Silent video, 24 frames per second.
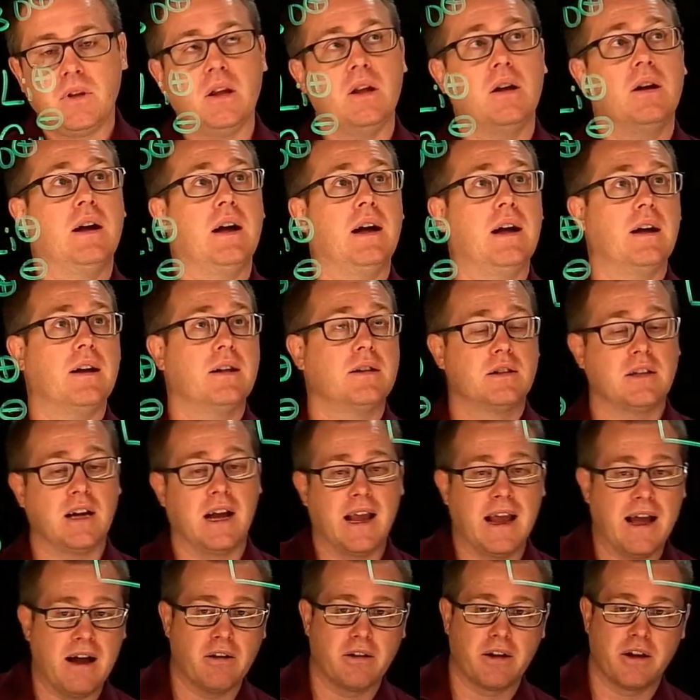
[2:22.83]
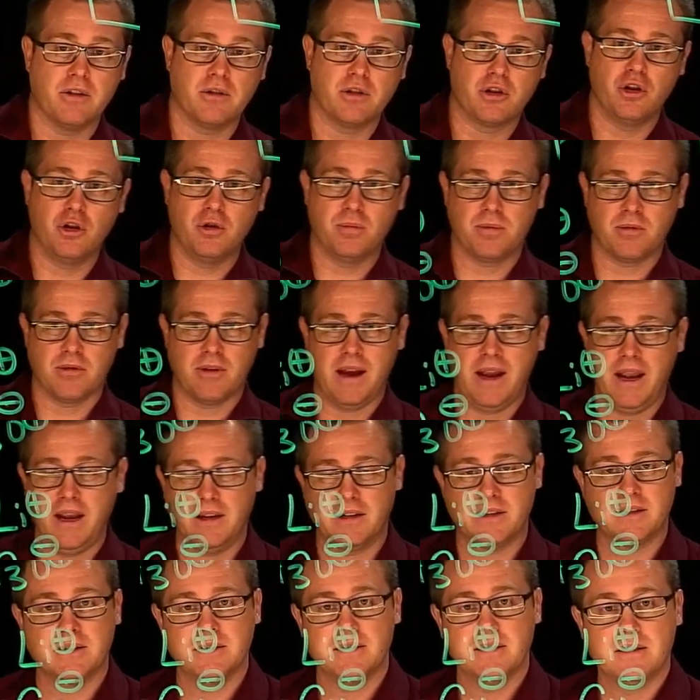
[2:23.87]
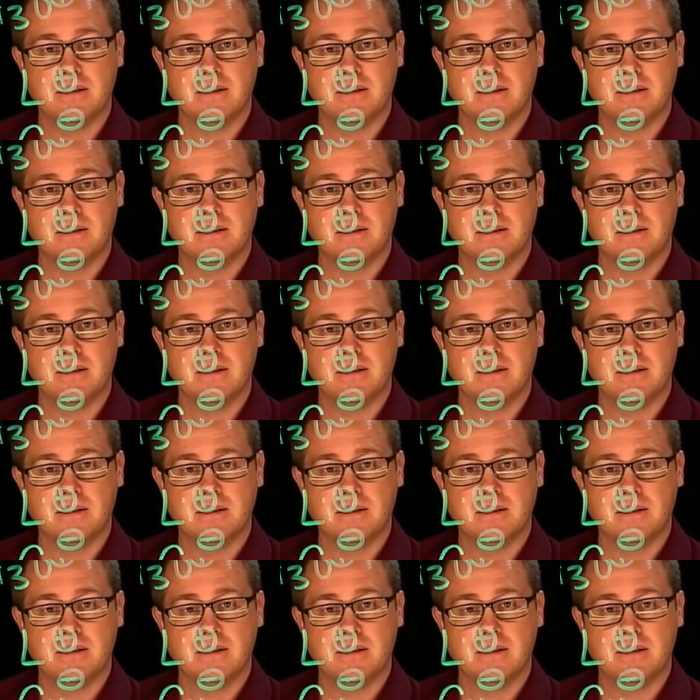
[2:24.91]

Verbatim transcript: uh, dialkyl cuprate,